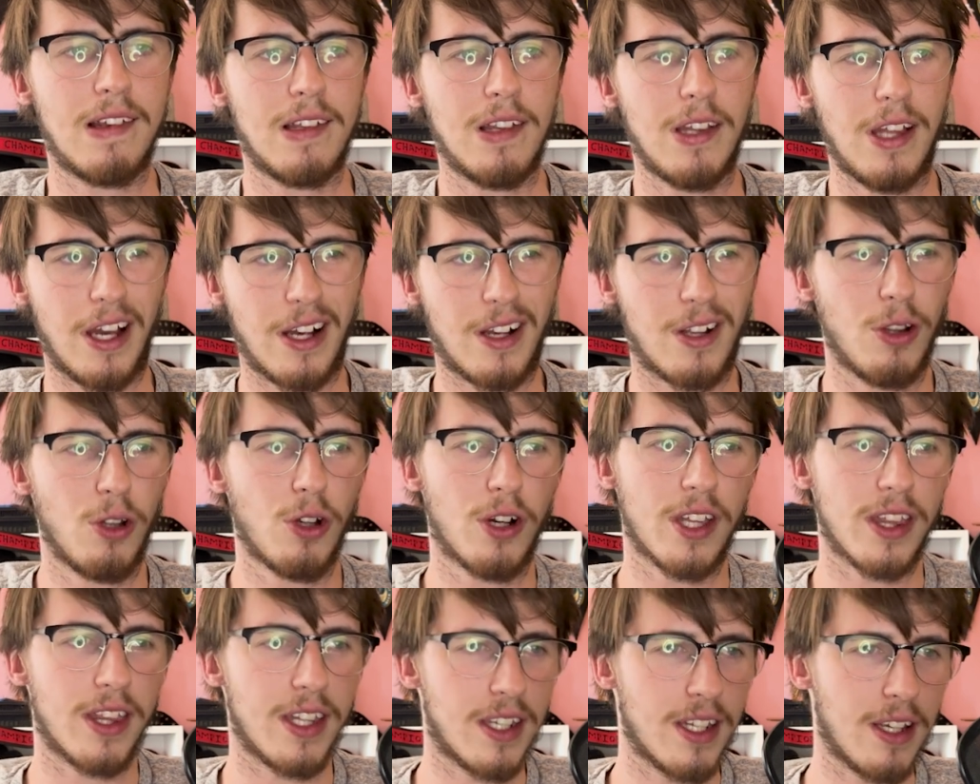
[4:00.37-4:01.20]
Like, look
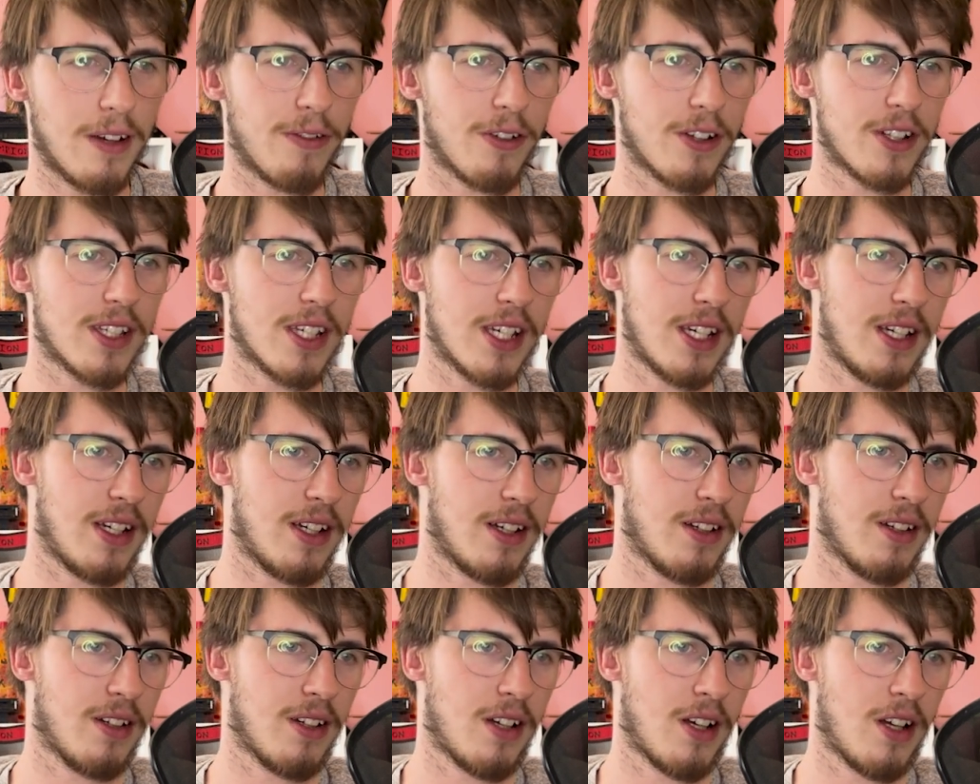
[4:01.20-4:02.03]
at the difference here.
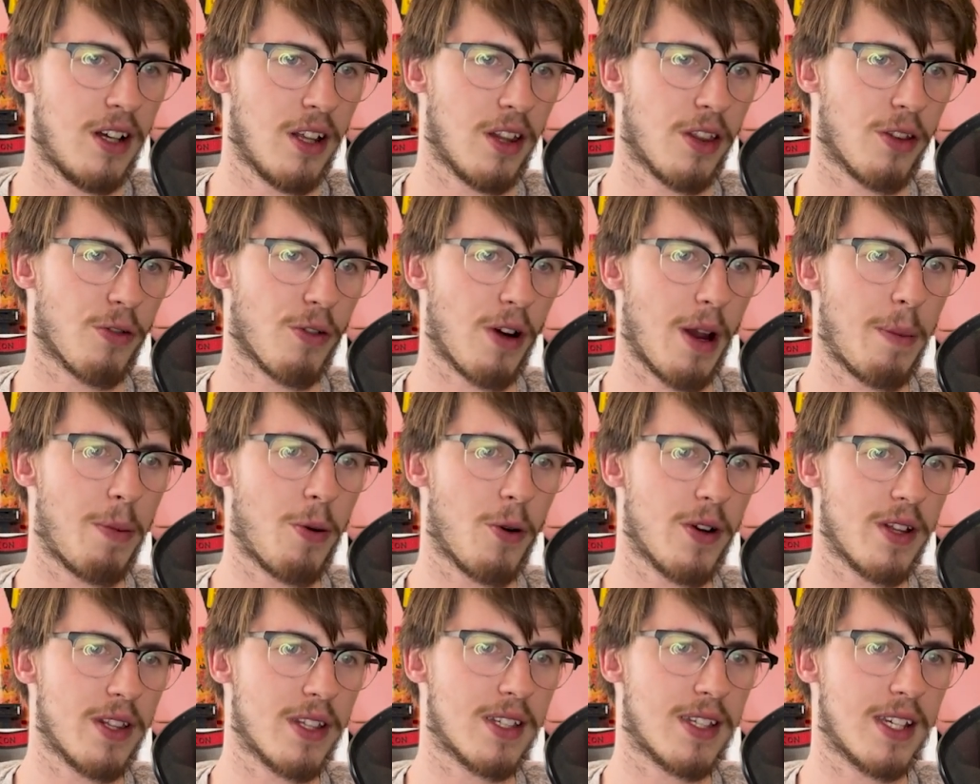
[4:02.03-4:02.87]

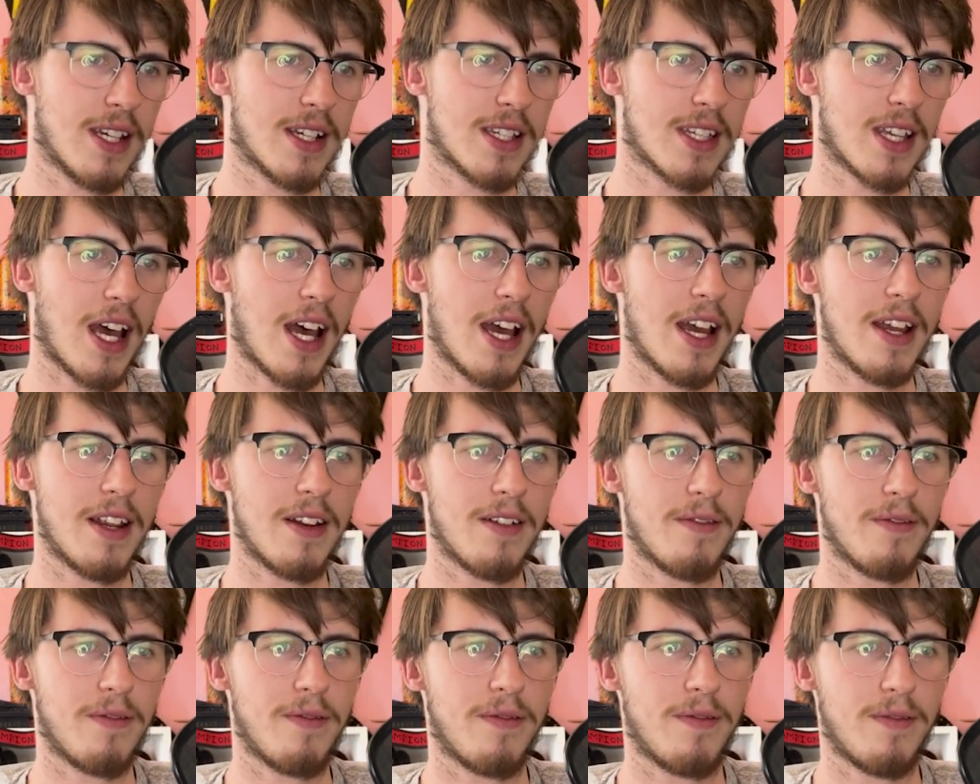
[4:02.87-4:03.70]
3.68
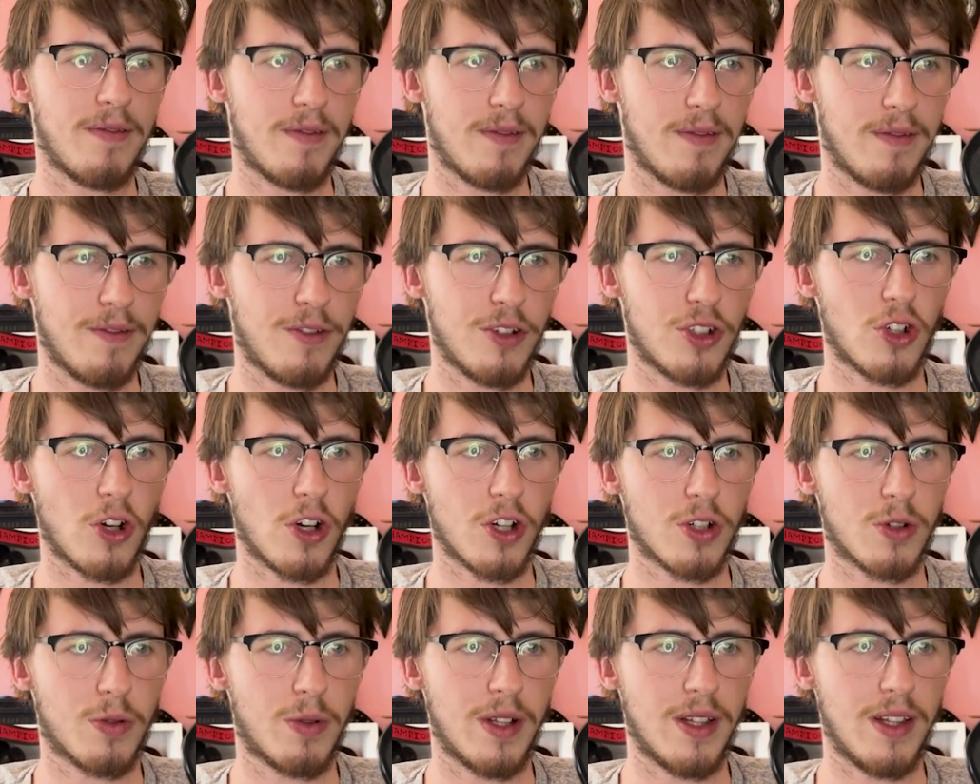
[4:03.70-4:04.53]
for
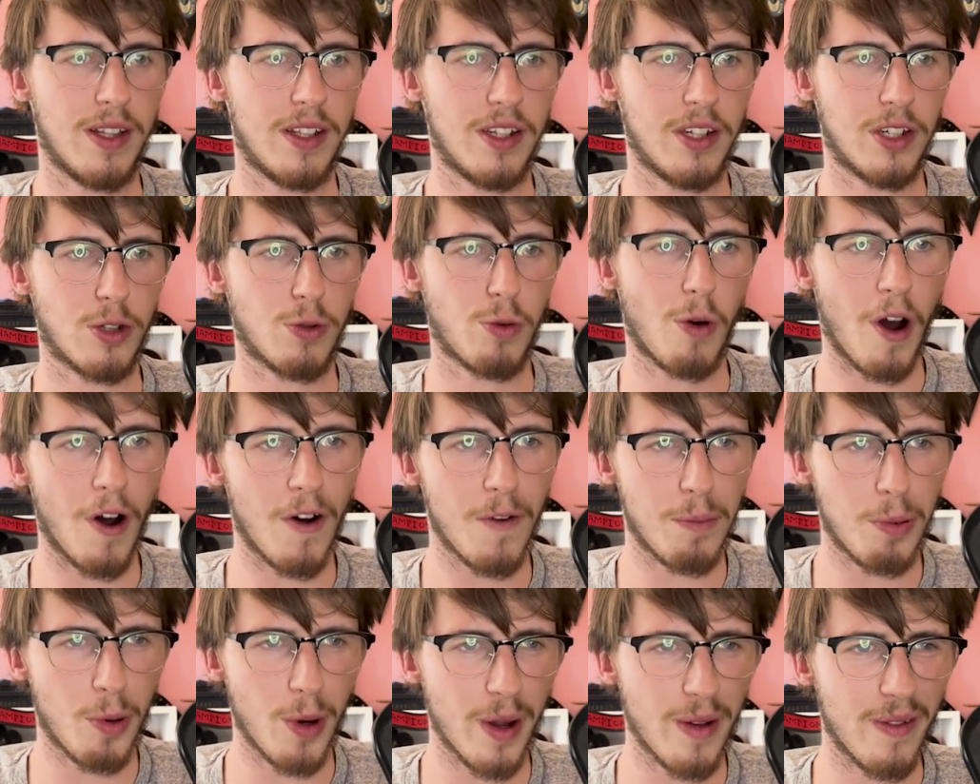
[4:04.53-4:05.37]
Josh Quinlan.
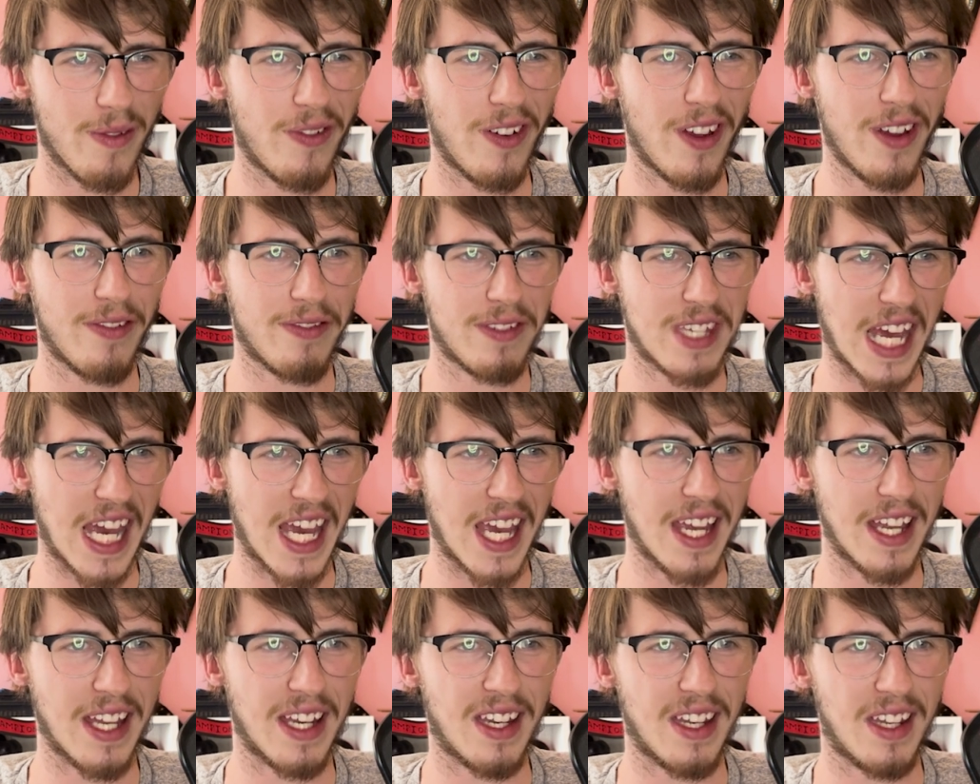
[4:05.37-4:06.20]

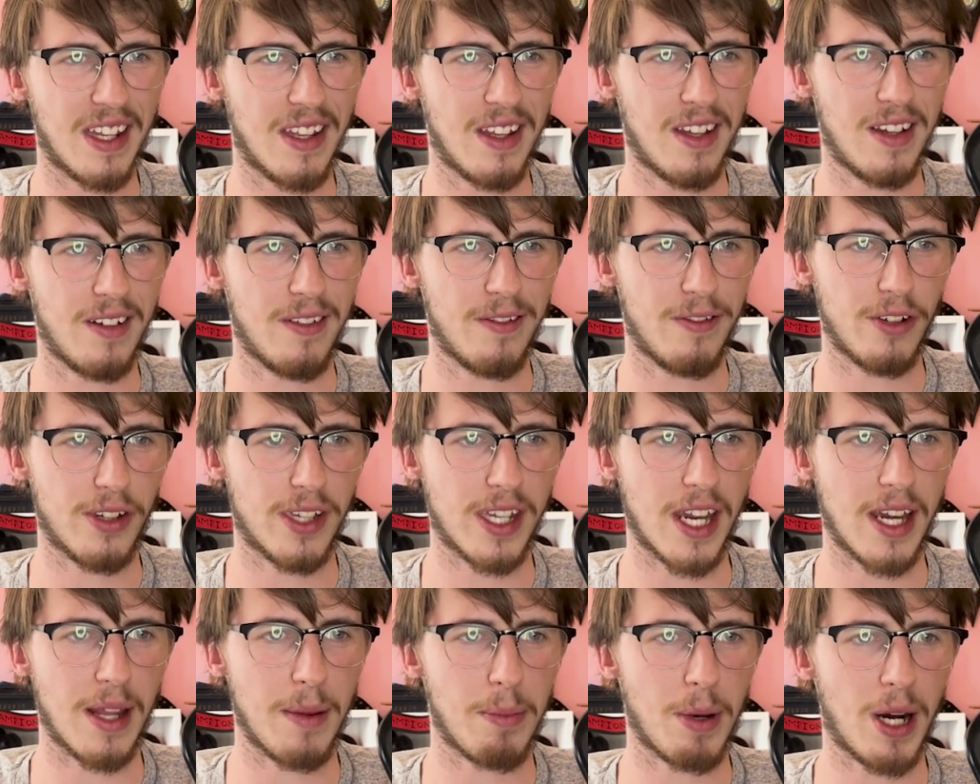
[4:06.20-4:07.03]
12.15 for
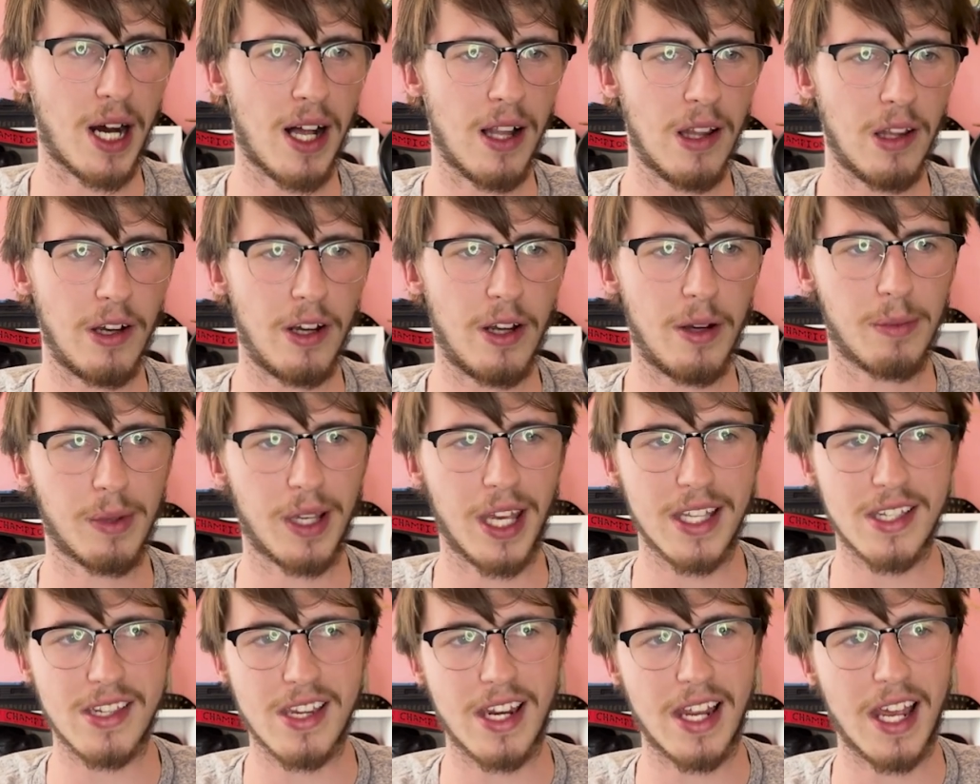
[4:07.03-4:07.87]
Denny Barlow. I'm
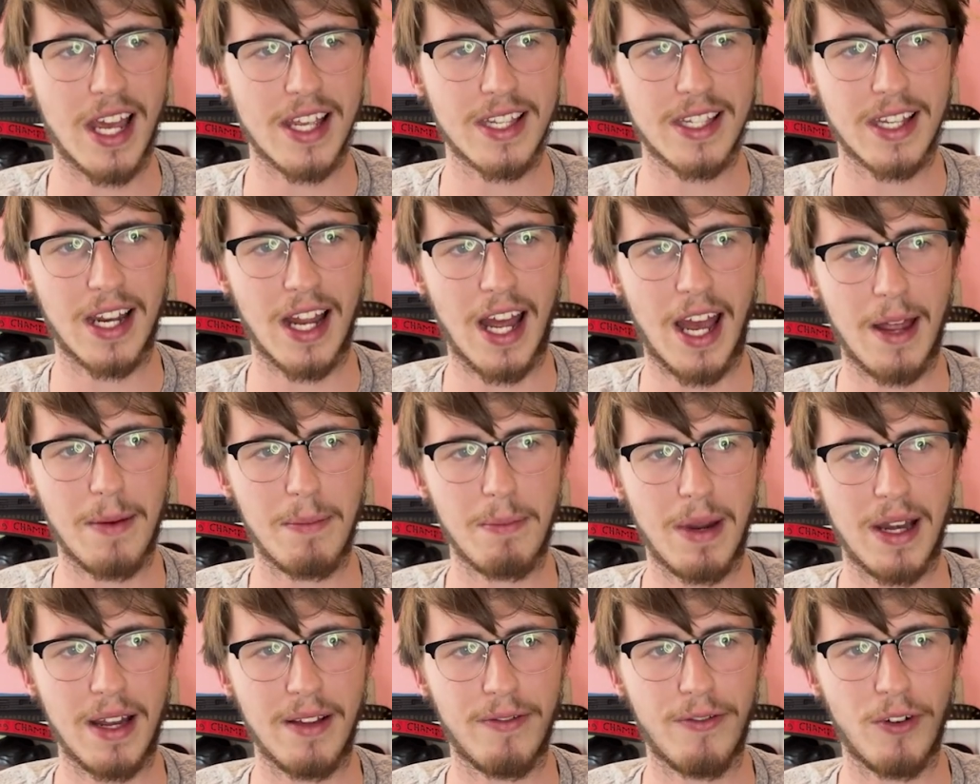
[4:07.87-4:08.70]
guessing he hasn't had
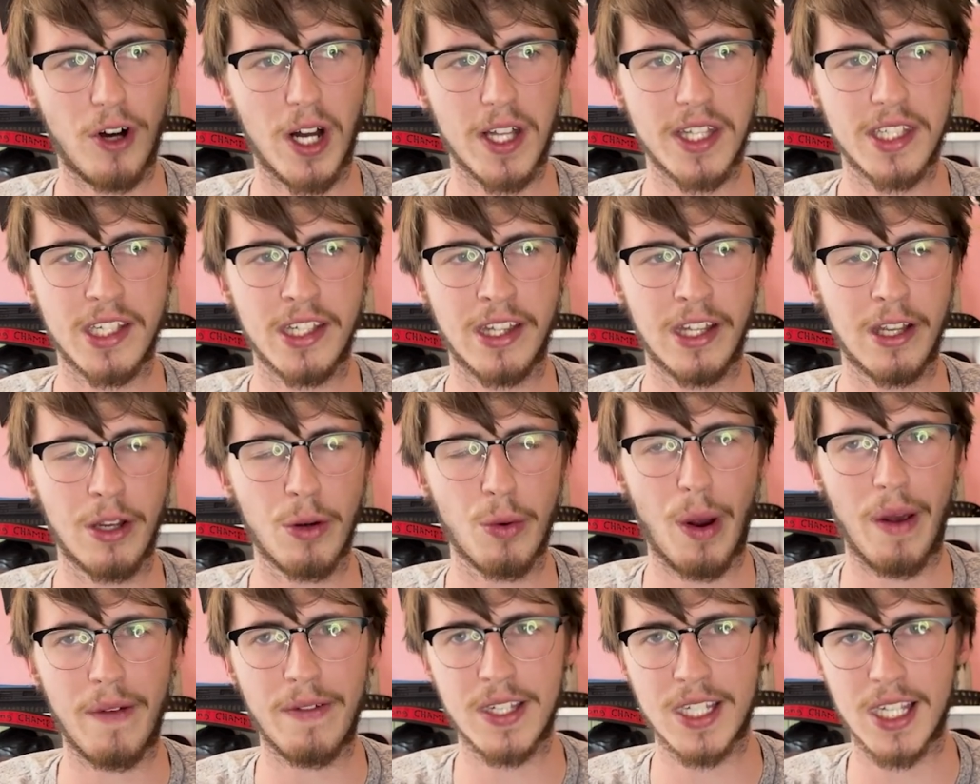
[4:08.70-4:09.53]
many fights in the
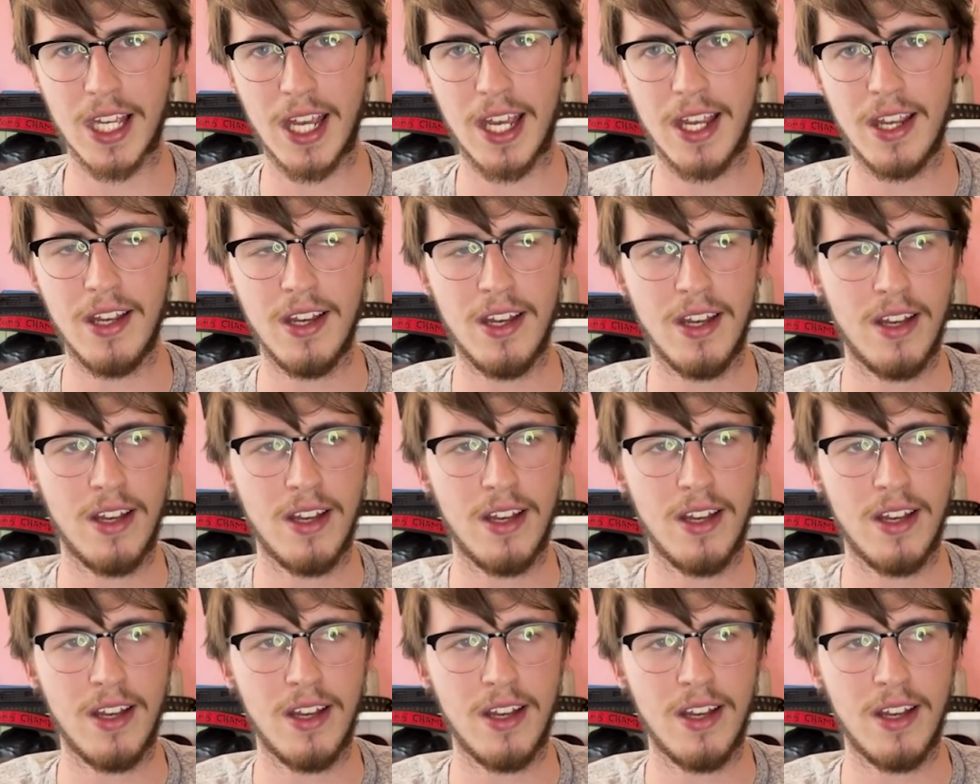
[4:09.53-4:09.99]
UFC.